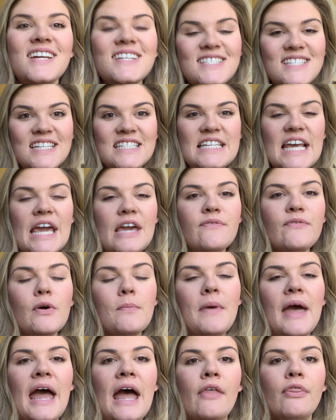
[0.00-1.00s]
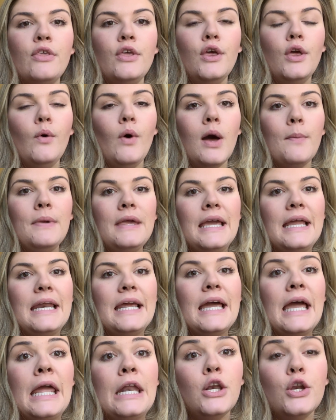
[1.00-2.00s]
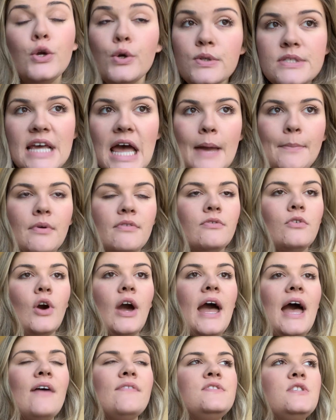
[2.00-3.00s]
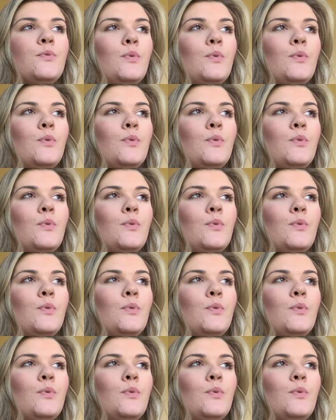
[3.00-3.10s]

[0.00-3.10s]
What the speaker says: Today for math, you are beginning a new type of graph.